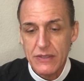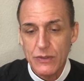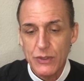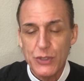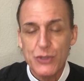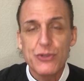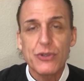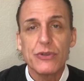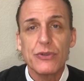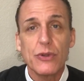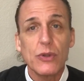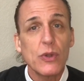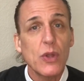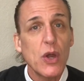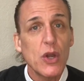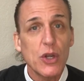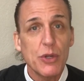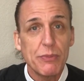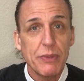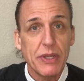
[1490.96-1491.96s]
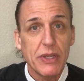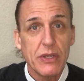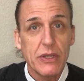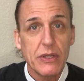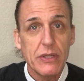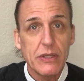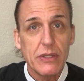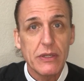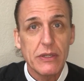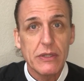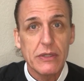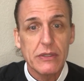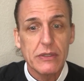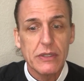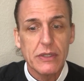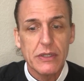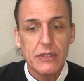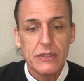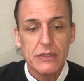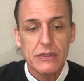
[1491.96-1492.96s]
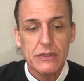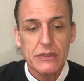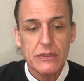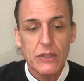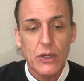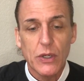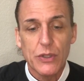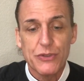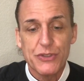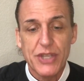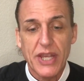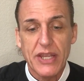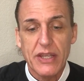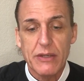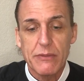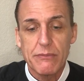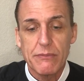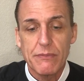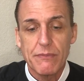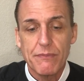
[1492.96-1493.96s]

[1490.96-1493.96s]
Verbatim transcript: you shall no longer be uh, called Jacob.